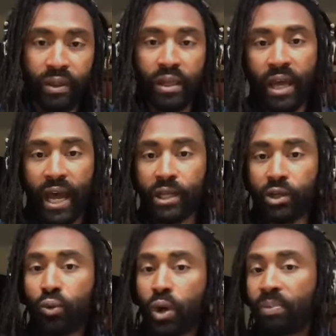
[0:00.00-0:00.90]
Mm-hmm. I
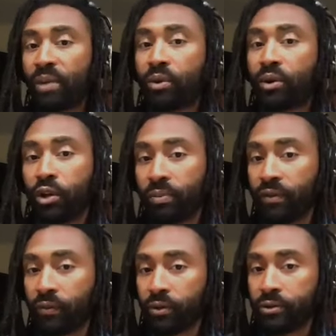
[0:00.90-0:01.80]
do want people to know me
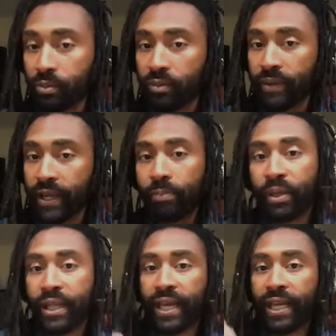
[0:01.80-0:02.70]
for Superman, but like,